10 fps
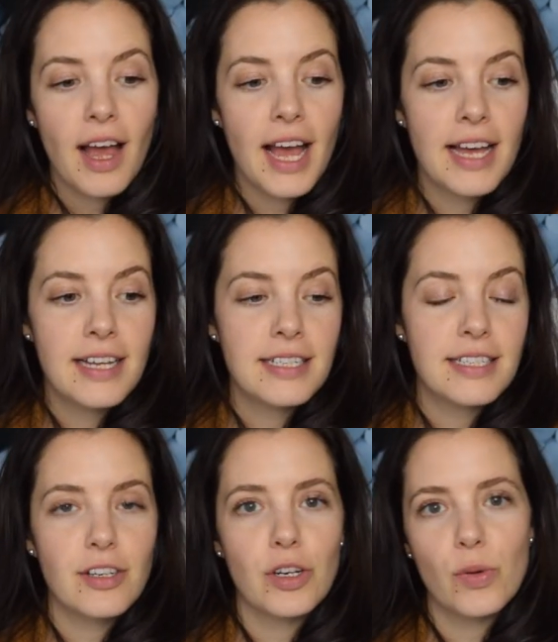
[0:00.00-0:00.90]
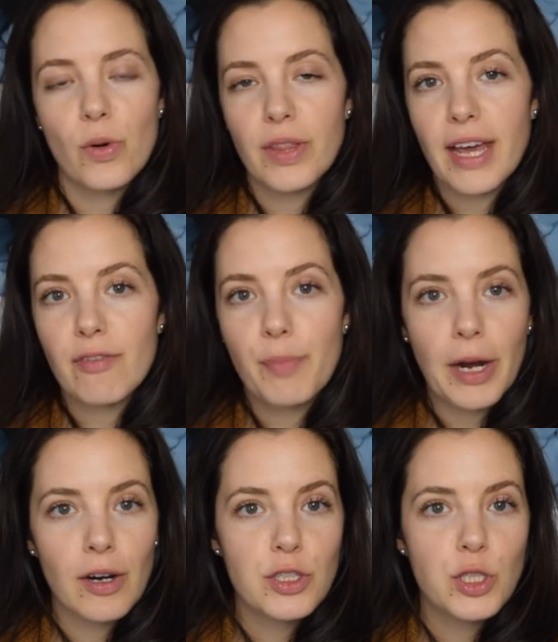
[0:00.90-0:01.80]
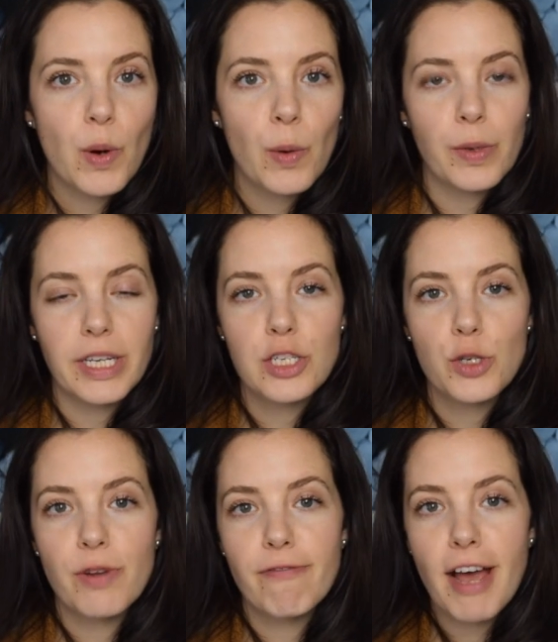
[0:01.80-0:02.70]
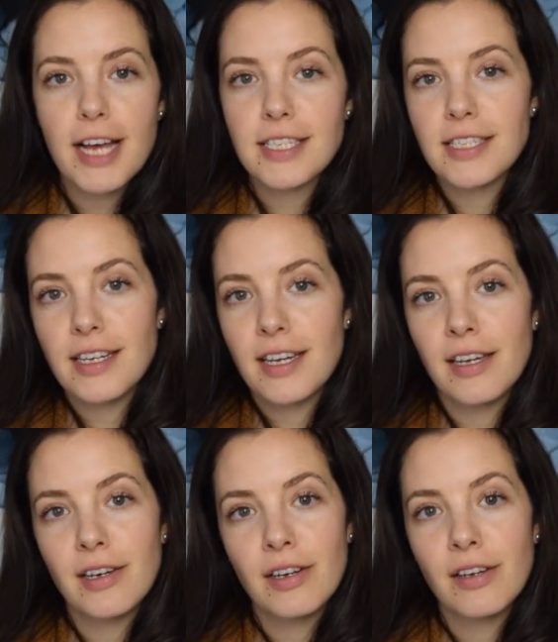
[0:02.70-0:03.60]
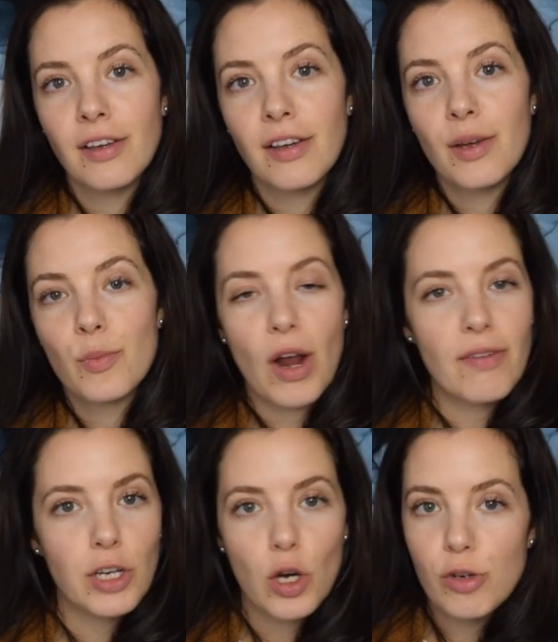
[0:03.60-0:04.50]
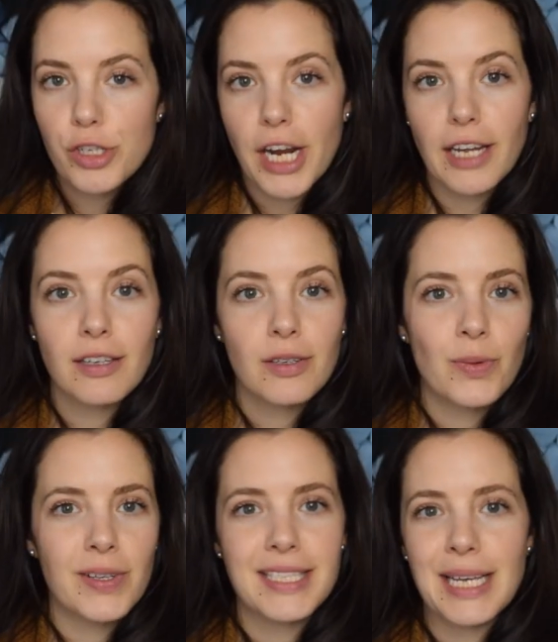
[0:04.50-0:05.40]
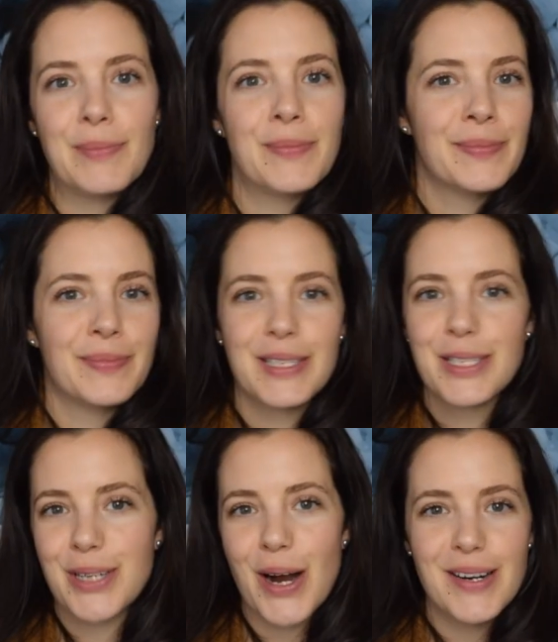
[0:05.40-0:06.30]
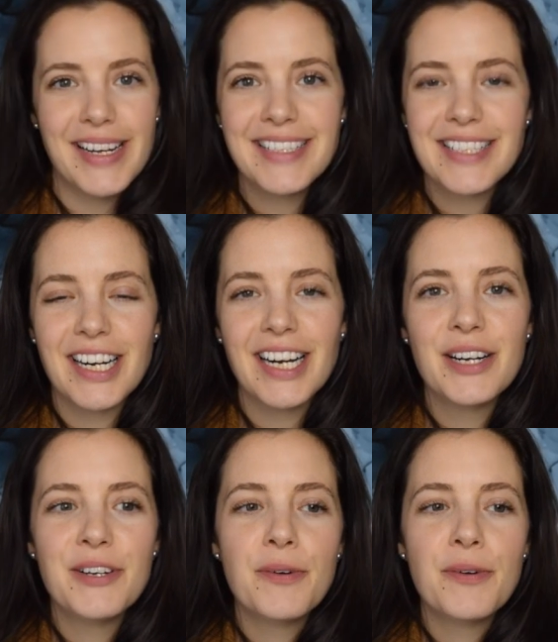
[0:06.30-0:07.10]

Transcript: And, you know, or they have parents who are willing to invest in private coaching with some star dancer.